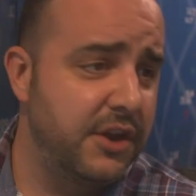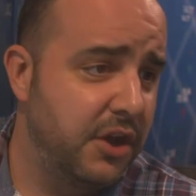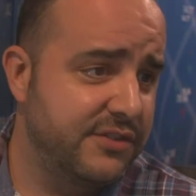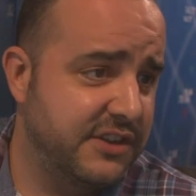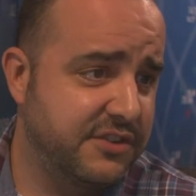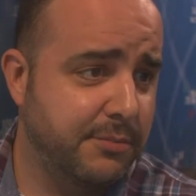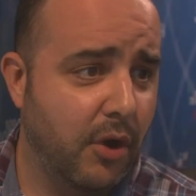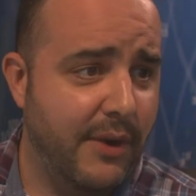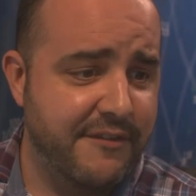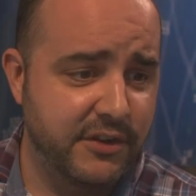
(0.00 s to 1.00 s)
news, and just
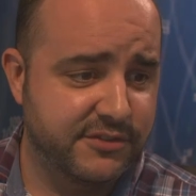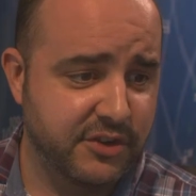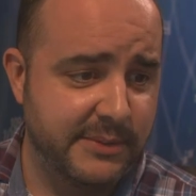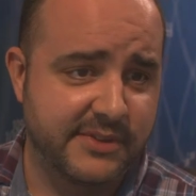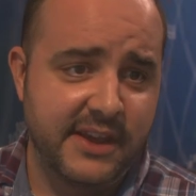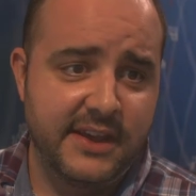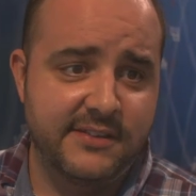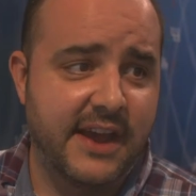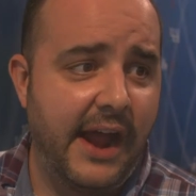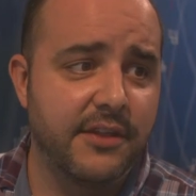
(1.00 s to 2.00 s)
more revenue streams
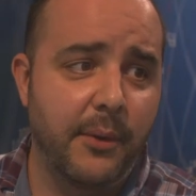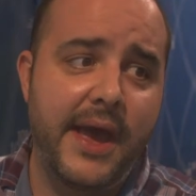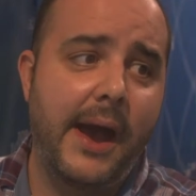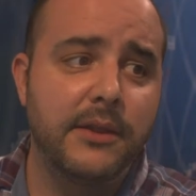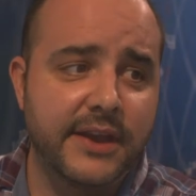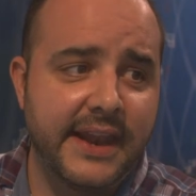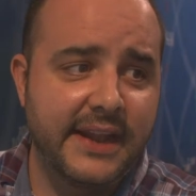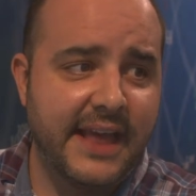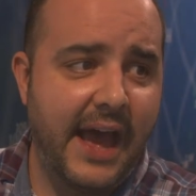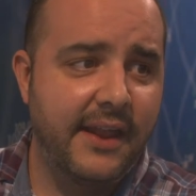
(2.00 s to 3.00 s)
is kind of the way I'm looking
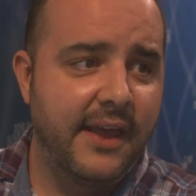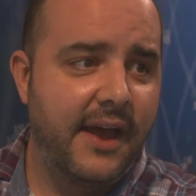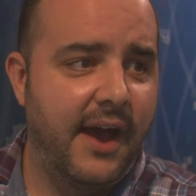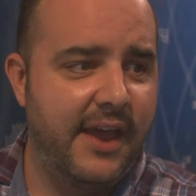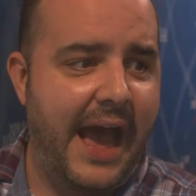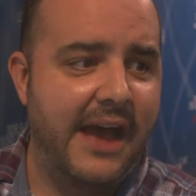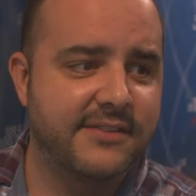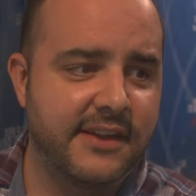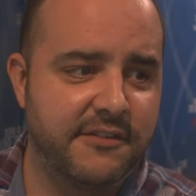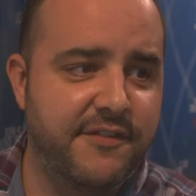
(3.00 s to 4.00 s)
at that.
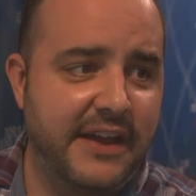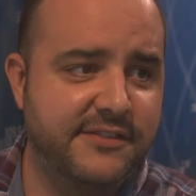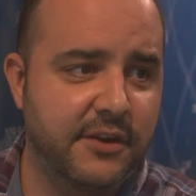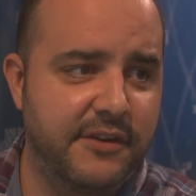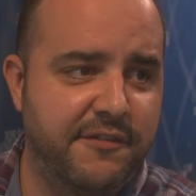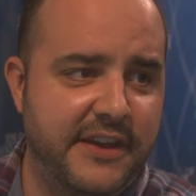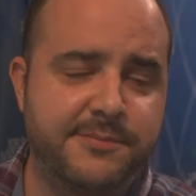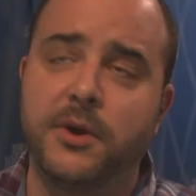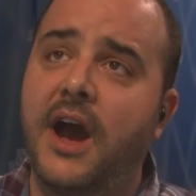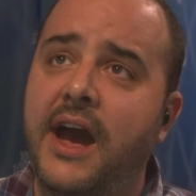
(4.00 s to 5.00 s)
As an investor in
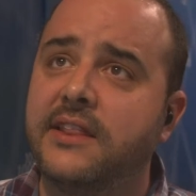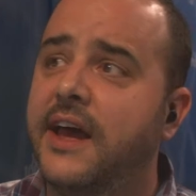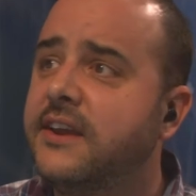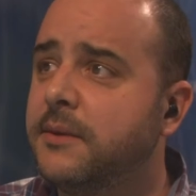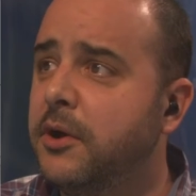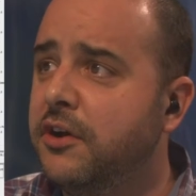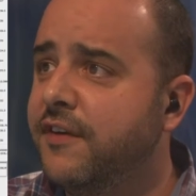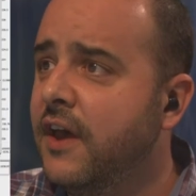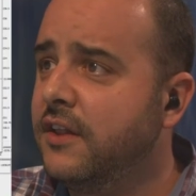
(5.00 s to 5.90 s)
Facebook, I like the move.